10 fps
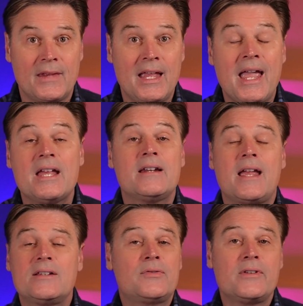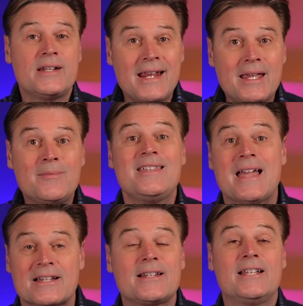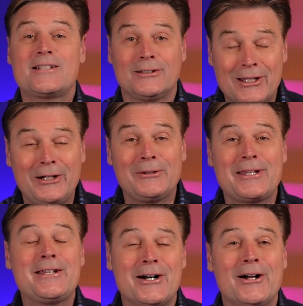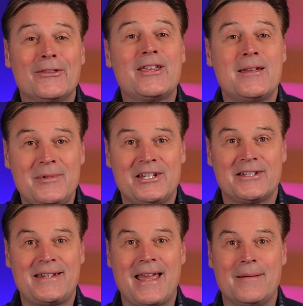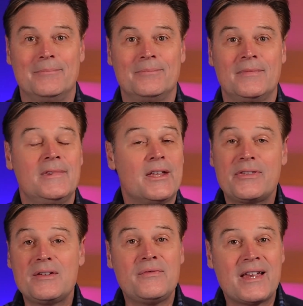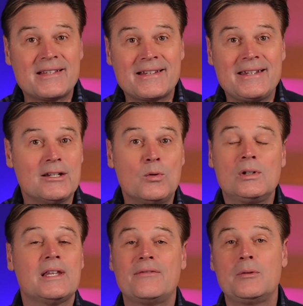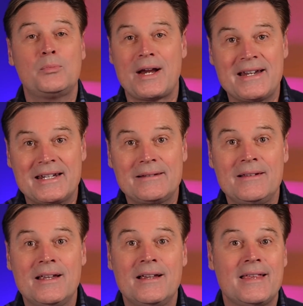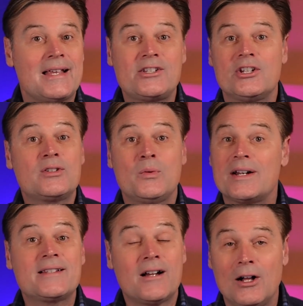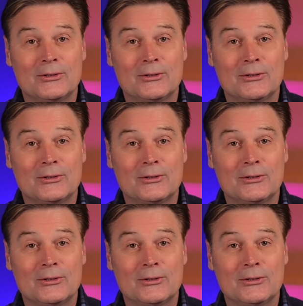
And as for the name, yes, it's literally called the Images tab. Nothing fancy, no clever branding, that's just what it's called